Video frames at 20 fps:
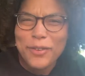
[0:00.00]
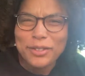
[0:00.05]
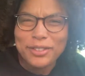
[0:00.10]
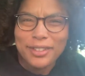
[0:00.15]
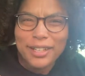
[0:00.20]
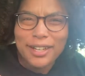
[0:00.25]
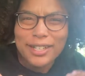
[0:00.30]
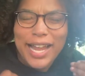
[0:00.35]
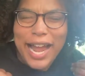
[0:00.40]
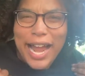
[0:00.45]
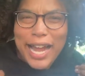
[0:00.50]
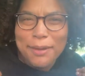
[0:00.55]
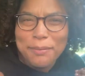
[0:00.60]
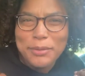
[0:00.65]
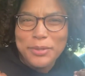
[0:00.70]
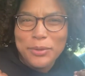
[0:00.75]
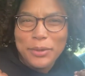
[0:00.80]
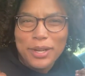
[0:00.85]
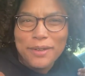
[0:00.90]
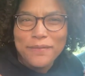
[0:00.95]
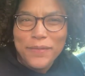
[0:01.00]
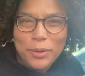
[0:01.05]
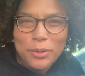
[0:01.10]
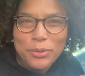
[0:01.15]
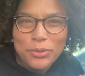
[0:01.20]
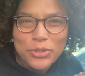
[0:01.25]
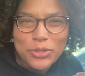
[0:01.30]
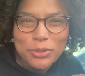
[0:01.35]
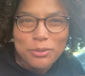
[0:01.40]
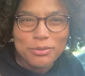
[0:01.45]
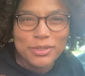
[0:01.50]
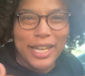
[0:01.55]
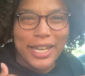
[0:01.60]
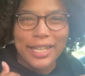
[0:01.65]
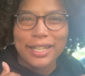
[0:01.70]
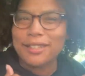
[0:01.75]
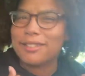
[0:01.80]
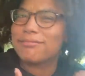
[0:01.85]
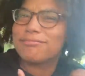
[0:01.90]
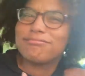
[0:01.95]
thought i'd be doing a photo shoot
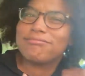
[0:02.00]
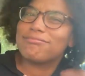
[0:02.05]
like